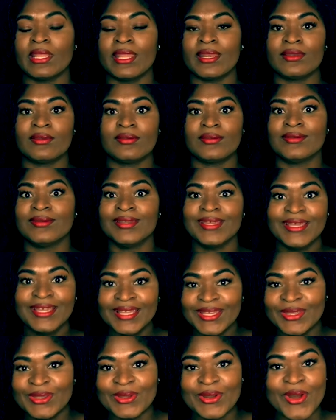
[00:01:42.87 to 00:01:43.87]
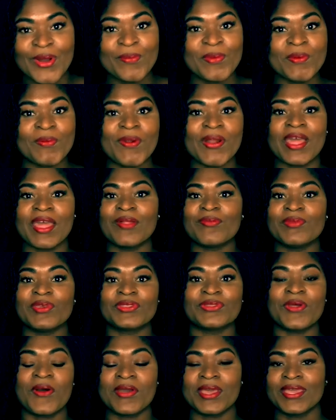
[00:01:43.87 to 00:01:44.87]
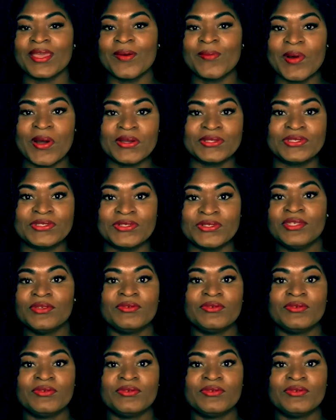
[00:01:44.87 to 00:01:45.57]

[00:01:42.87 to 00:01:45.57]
And you know, people can be talking about you.